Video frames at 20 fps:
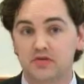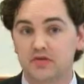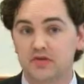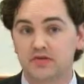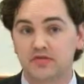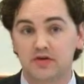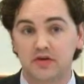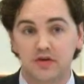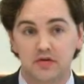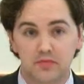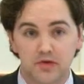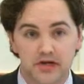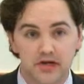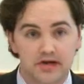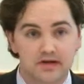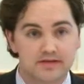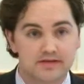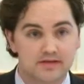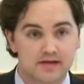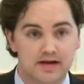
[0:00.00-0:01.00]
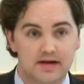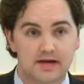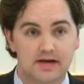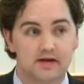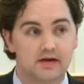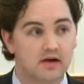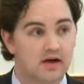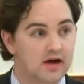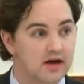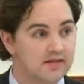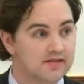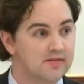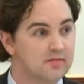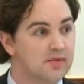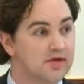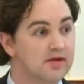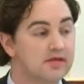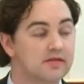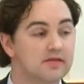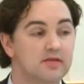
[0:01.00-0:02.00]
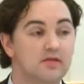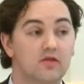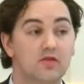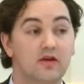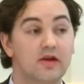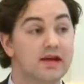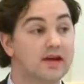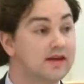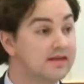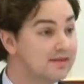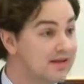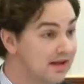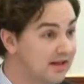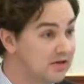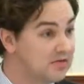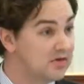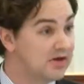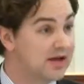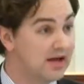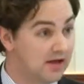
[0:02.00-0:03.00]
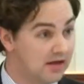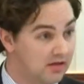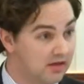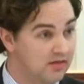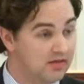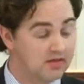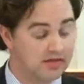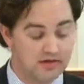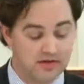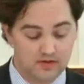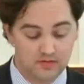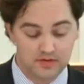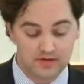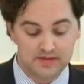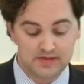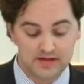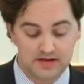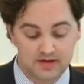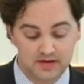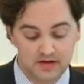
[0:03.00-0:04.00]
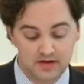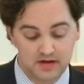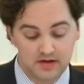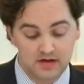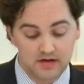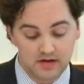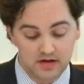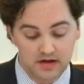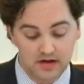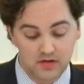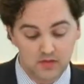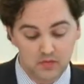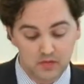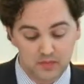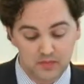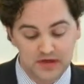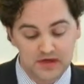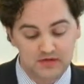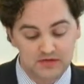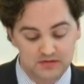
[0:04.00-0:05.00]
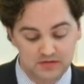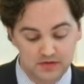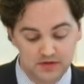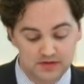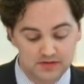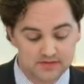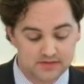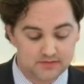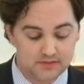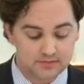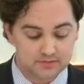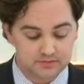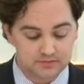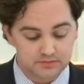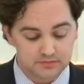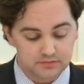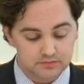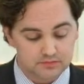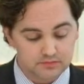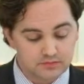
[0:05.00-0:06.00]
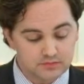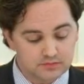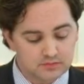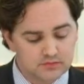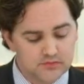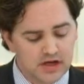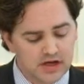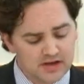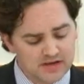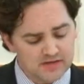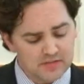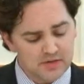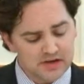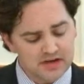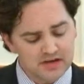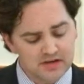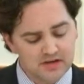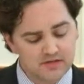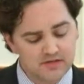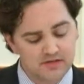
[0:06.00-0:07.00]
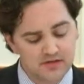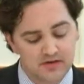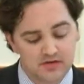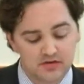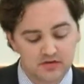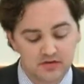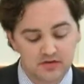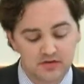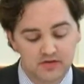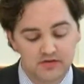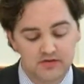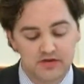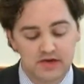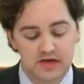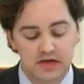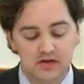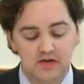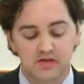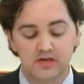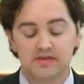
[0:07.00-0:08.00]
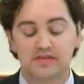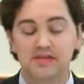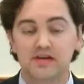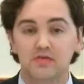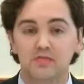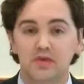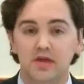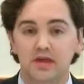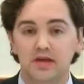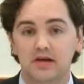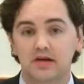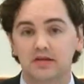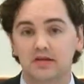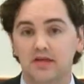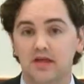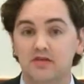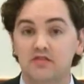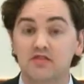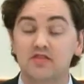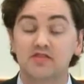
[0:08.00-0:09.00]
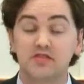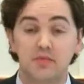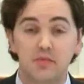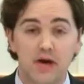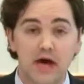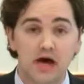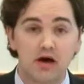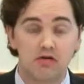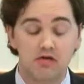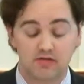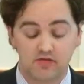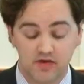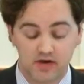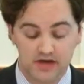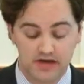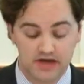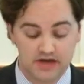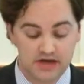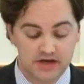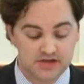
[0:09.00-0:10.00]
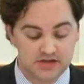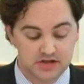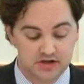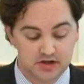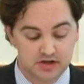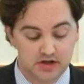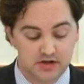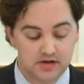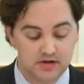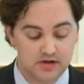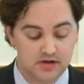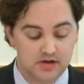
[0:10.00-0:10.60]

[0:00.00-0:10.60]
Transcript: a different community setting, hospice, looking at telehealth and what that will mean to us. Speaking to the future, there's an increasing ability to leverage the power of our EHR.